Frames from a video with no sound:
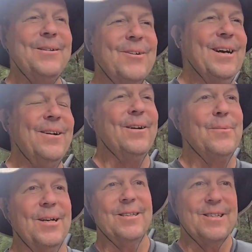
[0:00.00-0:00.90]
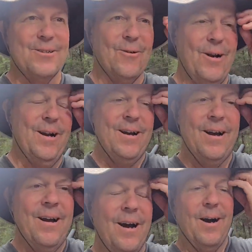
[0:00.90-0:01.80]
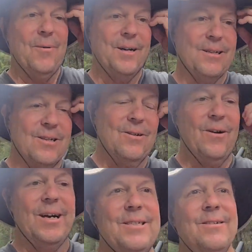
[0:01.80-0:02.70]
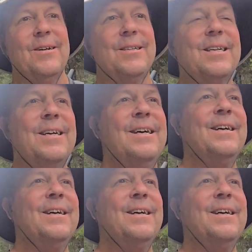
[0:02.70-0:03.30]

when I heard about this story about the two astronauts.